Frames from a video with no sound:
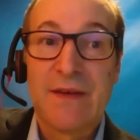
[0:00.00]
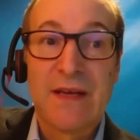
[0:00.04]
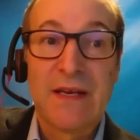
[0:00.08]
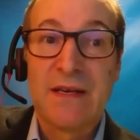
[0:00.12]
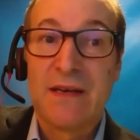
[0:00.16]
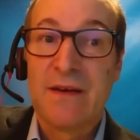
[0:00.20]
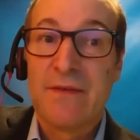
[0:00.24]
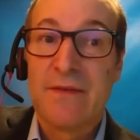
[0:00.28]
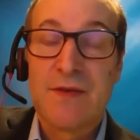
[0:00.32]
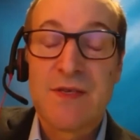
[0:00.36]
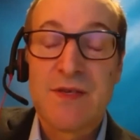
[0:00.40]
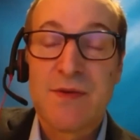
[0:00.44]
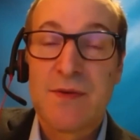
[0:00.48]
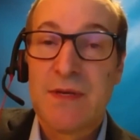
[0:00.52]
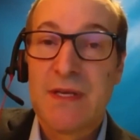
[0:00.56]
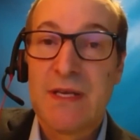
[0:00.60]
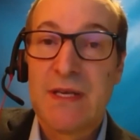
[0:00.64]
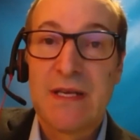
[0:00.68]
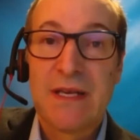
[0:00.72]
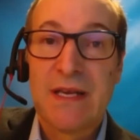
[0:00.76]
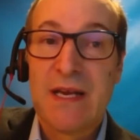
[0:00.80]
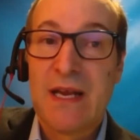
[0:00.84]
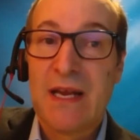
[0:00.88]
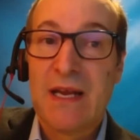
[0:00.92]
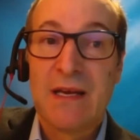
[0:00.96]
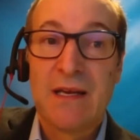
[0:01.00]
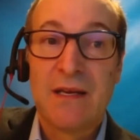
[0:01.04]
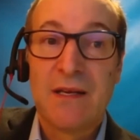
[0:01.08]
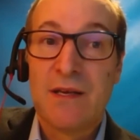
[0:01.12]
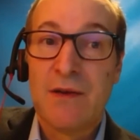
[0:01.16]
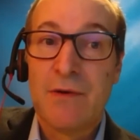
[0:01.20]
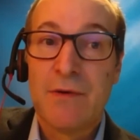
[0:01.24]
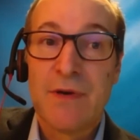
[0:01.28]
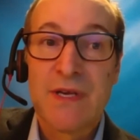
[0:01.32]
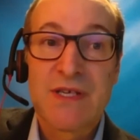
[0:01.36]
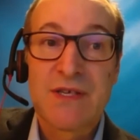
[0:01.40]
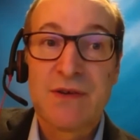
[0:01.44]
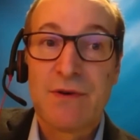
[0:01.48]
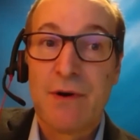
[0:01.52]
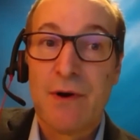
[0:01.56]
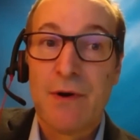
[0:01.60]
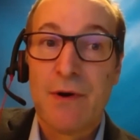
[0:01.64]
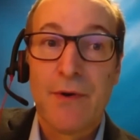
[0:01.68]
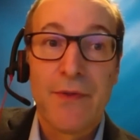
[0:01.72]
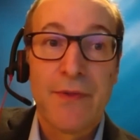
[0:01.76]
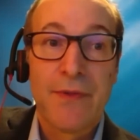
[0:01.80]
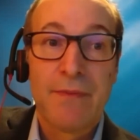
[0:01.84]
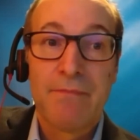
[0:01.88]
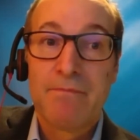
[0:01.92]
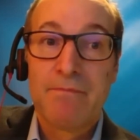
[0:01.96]
difference between Canadian and U.S.
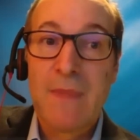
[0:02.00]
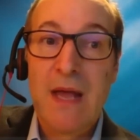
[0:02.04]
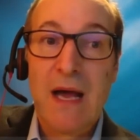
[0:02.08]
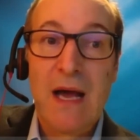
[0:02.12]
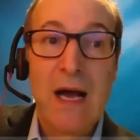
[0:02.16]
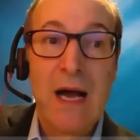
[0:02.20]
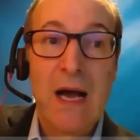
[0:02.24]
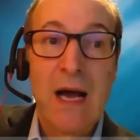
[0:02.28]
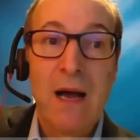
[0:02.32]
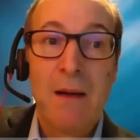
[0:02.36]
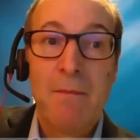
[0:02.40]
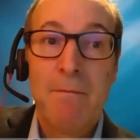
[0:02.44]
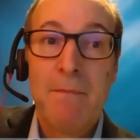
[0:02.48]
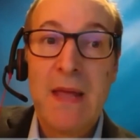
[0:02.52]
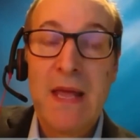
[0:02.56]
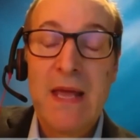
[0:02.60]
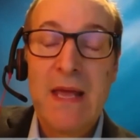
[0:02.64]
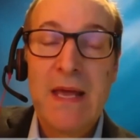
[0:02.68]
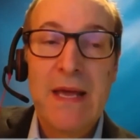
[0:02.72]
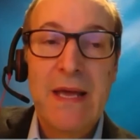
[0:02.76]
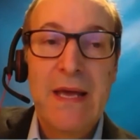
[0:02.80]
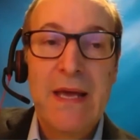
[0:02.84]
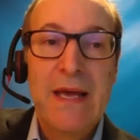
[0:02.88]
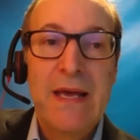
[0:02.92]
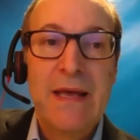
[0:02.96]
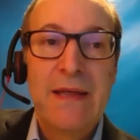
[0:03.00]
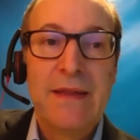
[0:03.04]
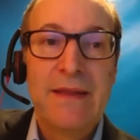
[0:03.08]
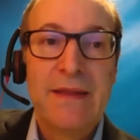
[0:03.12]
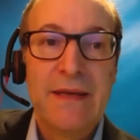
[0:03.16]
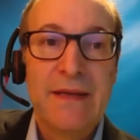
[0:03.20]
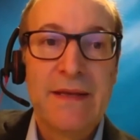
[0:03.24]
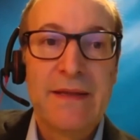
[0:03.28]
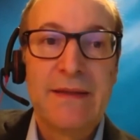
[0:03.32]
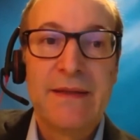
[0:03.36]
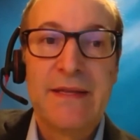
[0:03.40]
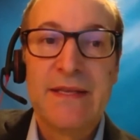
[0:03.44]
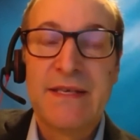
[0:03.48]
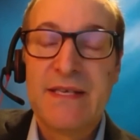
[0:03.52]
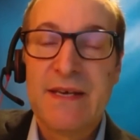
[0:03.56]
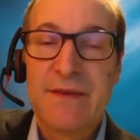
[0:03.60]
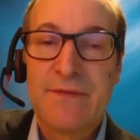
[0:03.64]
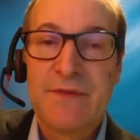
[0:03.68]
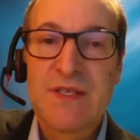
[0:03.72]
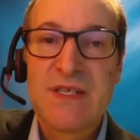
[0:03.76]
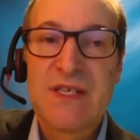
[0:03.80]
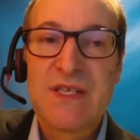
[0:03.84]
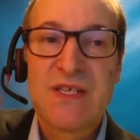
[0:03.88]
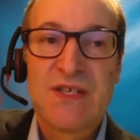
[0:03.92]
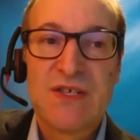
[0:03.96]
growth. The
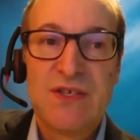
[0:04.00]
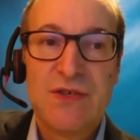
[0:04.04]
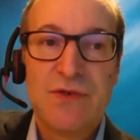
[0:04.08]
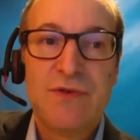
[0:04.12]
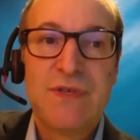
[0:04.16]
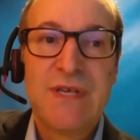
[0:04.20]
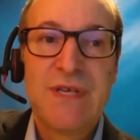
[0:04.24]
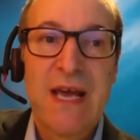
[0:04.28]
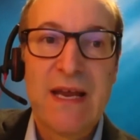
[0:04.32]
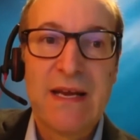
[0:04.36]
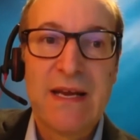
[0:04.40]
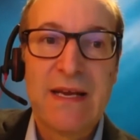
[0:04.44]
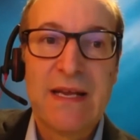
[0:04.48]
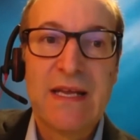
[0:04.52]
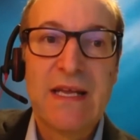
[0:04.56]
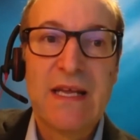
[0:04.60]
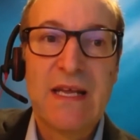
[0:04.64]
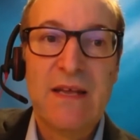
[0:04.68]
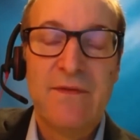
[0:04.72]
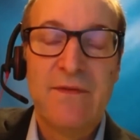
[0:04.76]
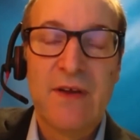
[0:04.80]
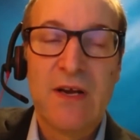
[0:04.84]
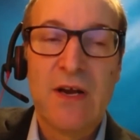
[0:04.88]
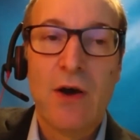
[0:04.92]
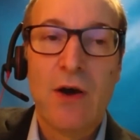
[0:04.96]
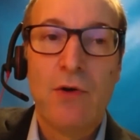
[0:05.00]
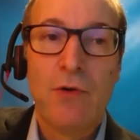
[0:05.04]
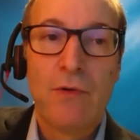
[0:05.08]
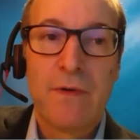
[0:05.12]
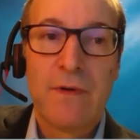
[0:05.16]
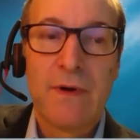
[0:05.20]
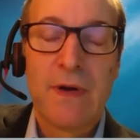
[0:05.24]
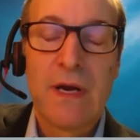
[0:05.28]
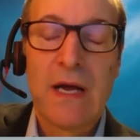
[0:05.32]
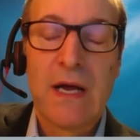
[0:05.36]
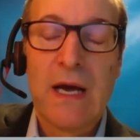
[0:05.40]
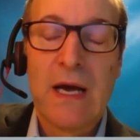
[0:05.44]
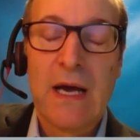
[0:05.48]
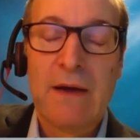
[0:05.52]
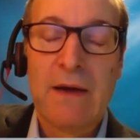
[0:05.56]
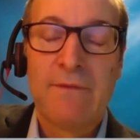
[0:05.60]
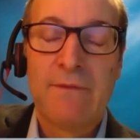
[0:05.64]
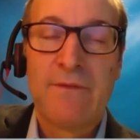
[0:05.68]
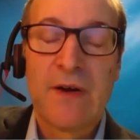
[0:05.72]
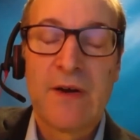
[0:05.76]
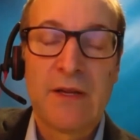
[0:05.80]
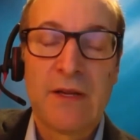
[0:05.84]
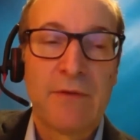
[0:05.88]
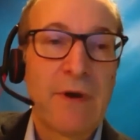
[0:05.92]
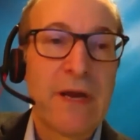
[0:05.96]
differences do tend to even out
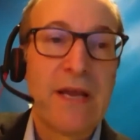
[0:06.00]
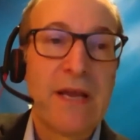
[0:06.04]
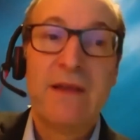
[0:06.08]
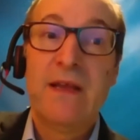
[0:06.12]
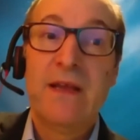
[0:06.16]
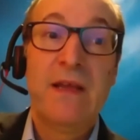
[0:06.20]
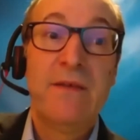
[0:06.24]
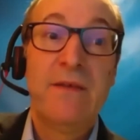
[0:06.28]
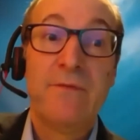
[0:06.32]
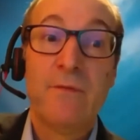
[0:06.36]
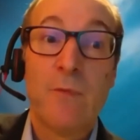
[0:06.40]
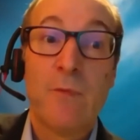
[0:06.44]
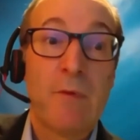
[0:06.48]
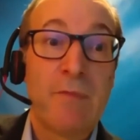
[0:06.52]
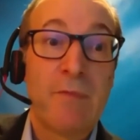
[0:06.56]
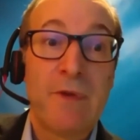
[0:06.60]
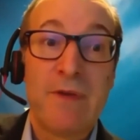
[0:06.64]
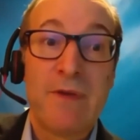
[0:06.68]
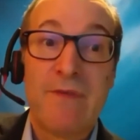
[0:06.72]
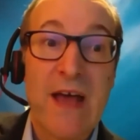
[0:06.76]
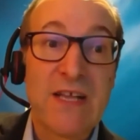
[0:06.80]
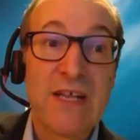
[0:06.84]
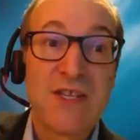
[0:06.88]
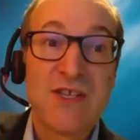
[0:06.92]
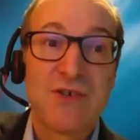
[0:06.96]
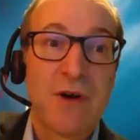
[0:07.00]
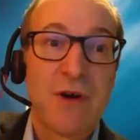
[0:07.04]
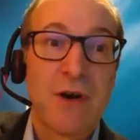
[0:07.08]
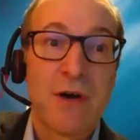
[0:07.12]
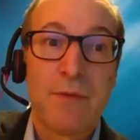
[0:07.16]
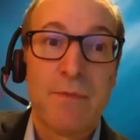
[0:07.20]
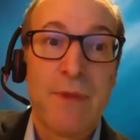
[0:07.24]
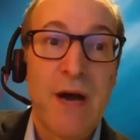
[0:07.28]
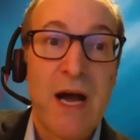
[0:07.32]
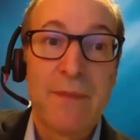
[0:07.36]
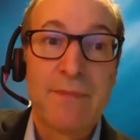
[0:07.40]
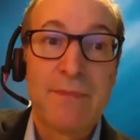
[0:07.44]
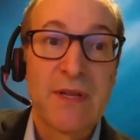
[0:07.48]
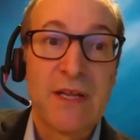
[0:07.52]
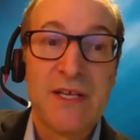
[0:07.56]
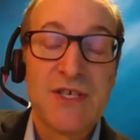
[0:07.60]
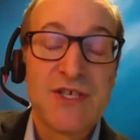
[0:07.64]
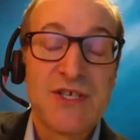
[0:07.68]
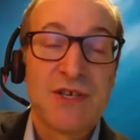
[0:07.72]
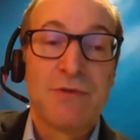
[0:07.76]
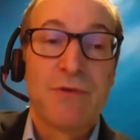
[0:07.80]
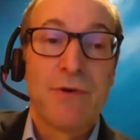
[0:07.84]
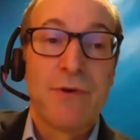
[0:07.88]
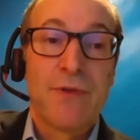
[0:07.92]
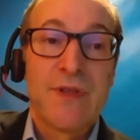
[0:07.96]
fairly. Even when we've had stronger
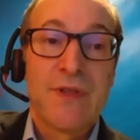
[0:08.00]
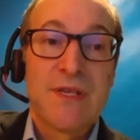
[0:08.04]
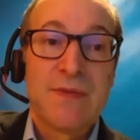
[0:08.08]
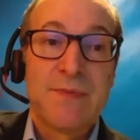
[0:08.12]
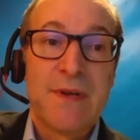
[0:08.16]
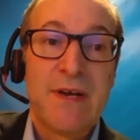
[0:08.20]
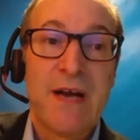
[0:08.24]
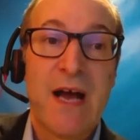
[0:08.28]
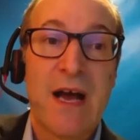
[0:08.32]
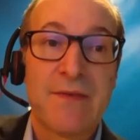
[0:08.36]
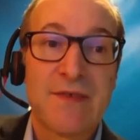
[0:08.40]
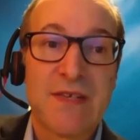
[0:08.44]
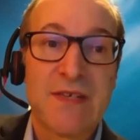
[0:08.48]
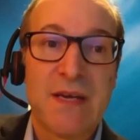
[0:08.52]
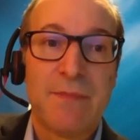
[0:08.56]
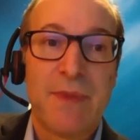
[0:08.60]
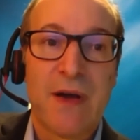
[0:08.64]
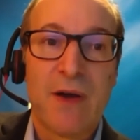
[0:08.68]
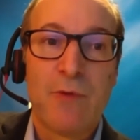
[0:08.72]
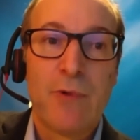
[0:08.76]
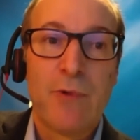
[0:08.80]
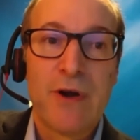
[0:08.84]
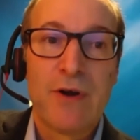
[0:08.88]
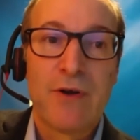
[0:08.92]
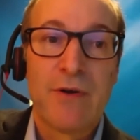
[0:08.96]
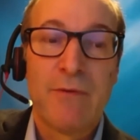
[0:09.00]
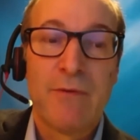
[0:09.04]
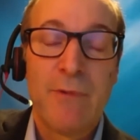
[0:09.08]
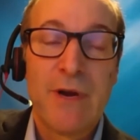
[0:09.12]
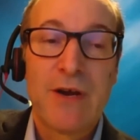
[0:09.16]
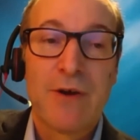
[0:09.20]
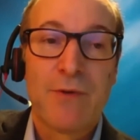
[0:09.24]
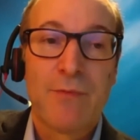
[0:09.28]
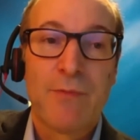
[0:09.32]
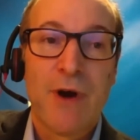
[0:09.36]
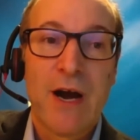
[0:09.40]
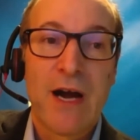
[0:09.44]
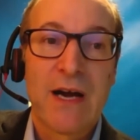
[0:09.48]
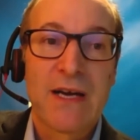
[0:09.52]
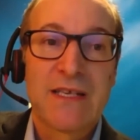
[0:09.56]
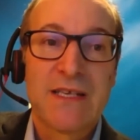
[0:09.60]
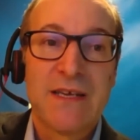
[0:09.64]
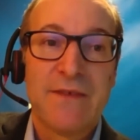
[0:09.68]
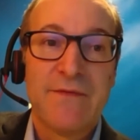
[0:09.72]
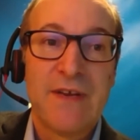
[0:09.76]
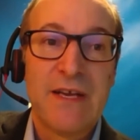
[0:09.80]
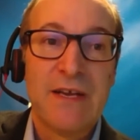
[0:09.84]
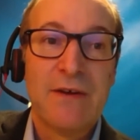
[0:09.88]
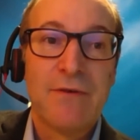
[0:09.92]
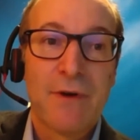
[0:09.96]
population growth, it's been offset by weaker
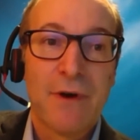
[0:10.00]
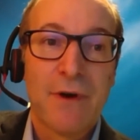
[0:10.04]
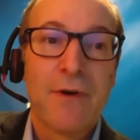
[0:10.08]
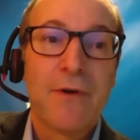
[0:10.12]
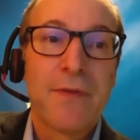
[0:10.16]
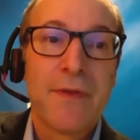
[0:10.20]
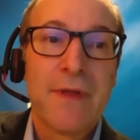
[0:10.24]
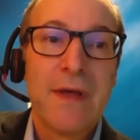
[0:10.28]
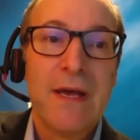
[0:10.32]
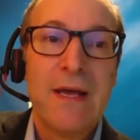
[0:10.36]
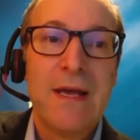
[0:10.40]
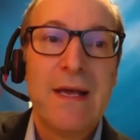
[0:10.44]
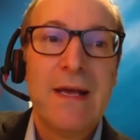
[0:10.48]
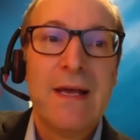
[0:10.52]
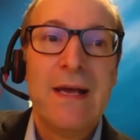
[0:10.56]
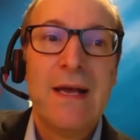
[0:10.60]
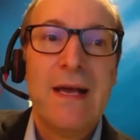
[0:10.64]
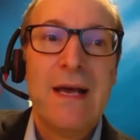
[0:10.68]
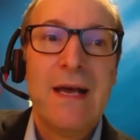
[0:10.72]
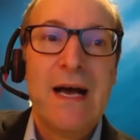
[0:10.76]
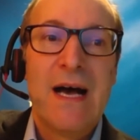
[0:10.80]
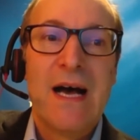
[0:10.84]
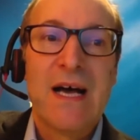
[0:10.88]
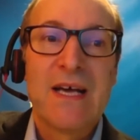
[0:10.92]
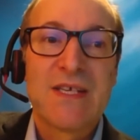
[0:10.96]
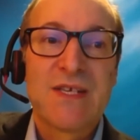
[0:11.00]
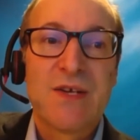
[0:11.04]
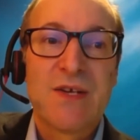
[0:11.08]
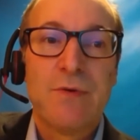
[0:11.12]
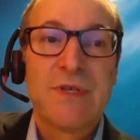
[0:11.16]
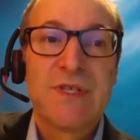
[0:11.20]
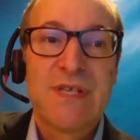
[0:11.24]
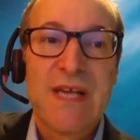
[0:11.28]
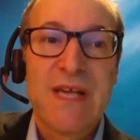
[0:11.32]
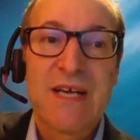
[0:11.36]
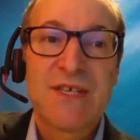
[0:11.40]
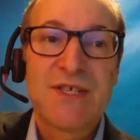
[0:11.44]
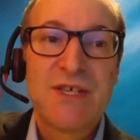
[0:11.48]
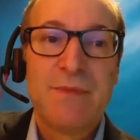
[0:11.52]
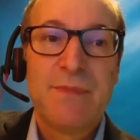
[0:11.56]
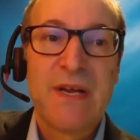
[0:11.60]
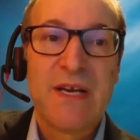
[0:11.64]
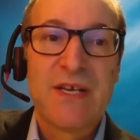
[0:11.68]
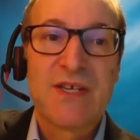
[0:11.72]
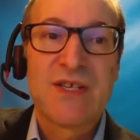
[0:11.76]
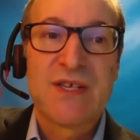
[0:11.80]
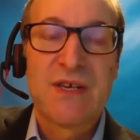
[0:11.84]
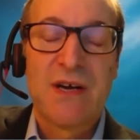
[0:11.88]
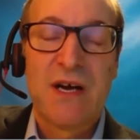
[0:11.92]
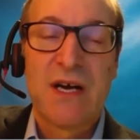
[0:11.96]
productivity growth. So it's actually
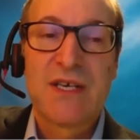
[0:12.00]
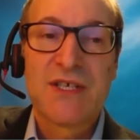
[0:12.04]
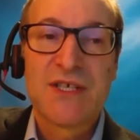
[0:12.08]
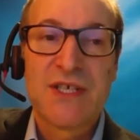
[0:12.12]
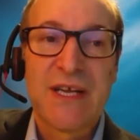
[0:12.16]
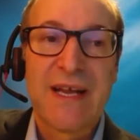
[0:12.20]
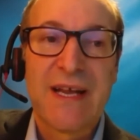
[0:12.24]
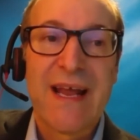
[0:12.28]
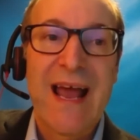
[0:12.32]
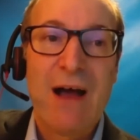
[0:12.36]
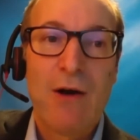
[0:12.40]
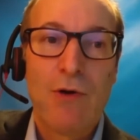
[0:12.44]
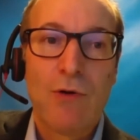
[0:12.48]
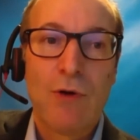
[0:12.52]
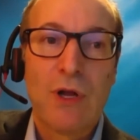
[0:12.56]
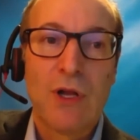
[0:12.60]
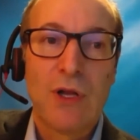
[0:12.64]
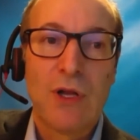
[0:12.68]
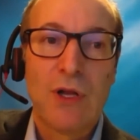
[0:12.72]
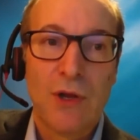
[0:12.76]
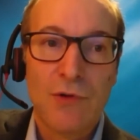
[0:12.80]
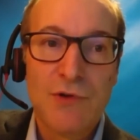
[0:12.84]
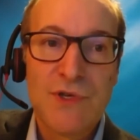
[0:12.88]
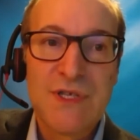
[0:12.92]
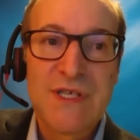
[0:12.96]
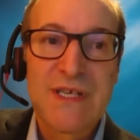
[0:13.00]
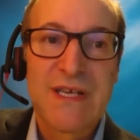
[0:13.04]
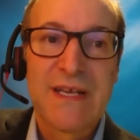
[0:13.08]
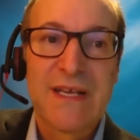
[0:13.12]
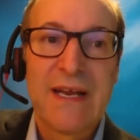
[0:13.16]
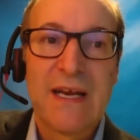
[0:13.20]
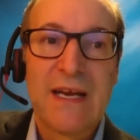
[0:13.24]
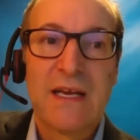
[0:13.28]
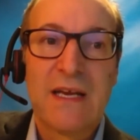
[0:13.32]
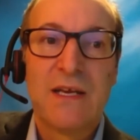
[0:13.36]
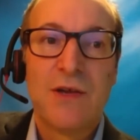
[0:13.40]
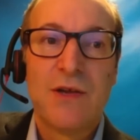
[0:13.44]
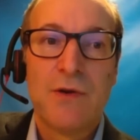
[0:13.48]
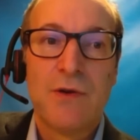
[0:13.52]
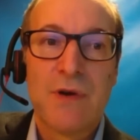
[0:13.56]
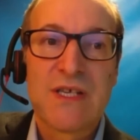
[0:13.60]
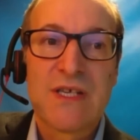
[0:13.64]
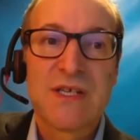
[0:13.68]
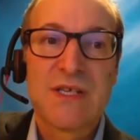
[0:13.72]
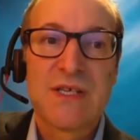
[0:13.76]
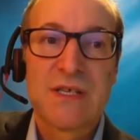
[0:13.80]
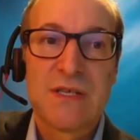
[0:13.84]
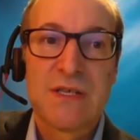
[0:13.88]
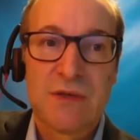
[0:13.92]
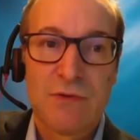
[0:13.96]
been astonishing how close Canadian
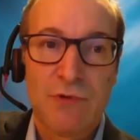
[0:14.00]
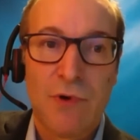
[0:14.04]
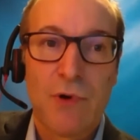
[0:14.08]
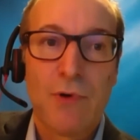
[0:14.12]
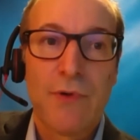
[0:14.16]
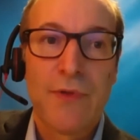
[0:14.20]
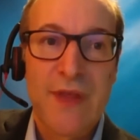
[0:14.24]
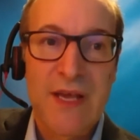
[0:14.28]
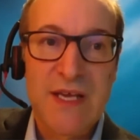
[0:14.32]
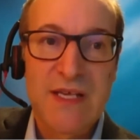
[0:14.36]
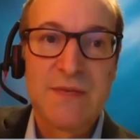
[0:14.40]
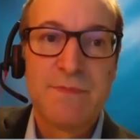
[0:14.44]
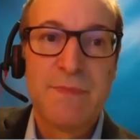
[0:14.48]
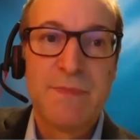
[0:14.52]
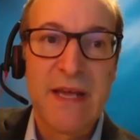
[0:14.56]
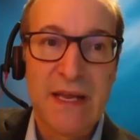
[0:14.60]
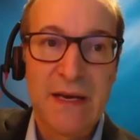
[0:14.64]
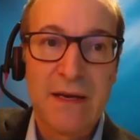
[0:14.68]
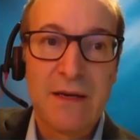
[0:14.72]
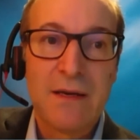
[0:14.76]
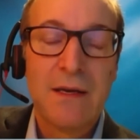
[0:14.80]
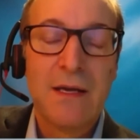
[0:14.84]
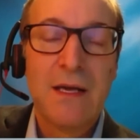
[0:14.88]
U.S. growth has been.